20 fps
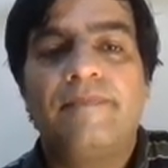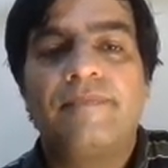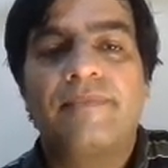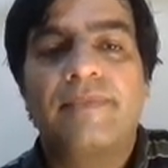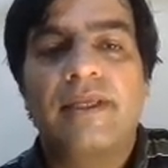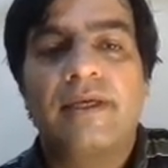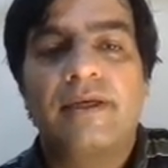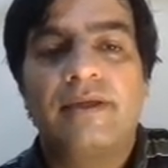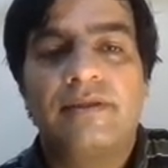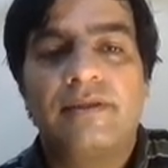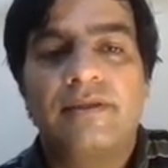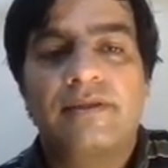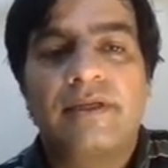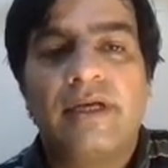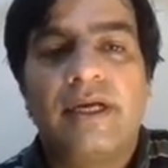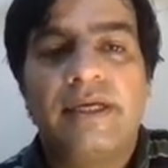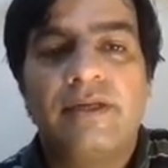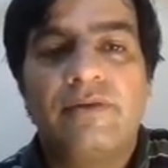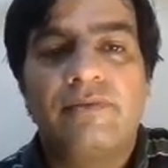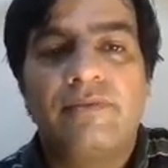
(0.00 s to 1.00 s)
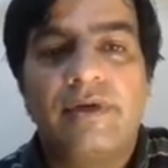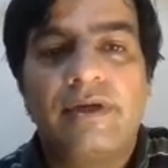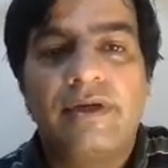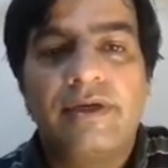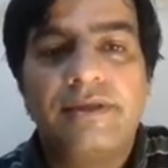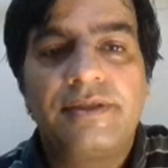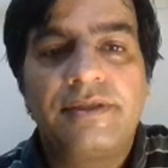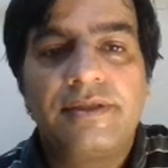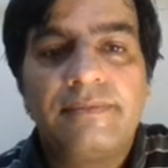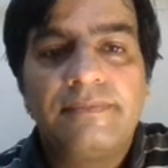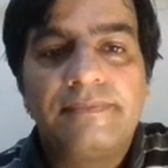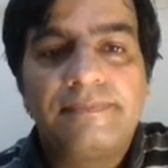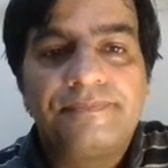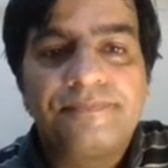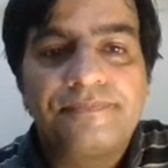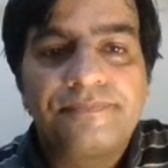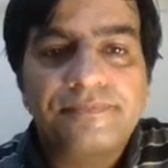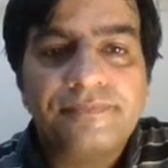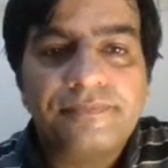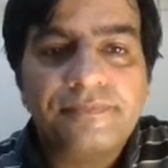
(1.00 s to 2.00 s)
this kind of words.
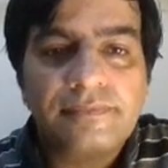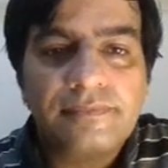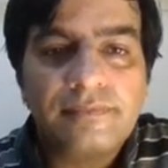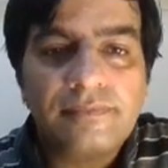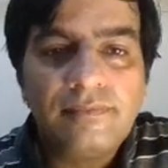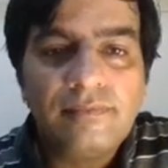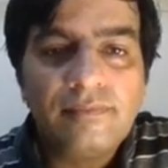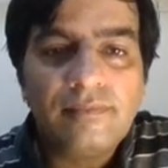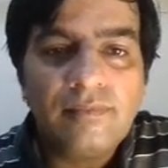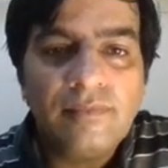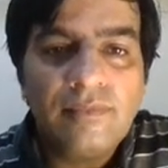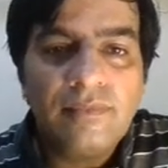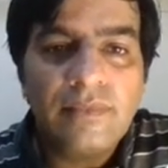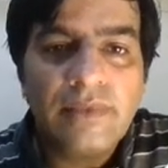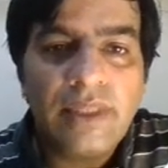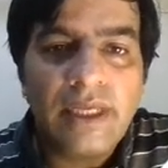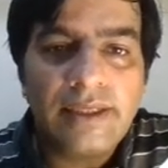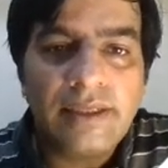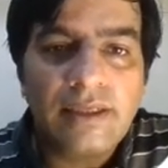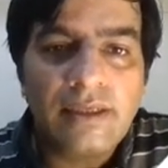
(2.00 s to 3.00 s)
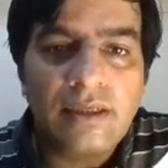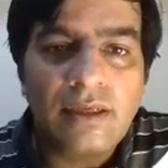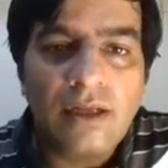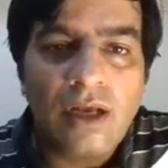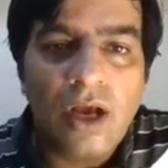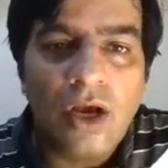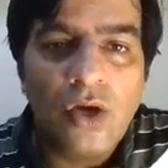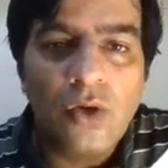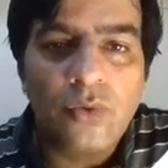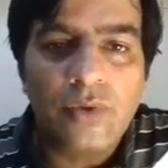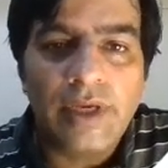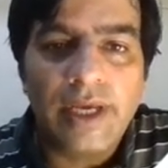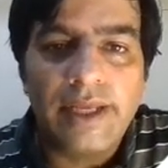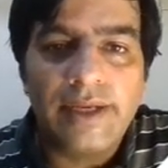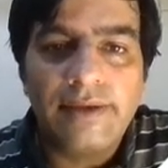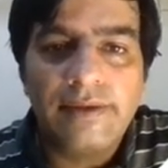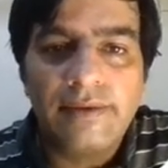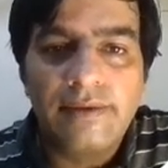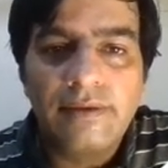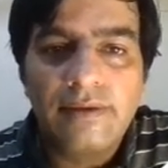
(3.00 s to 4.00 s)
Then
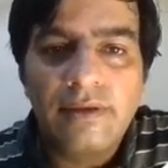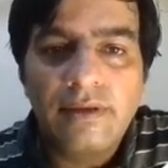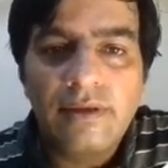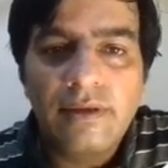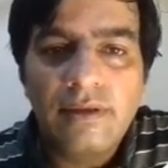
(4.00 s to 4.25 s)
hoken.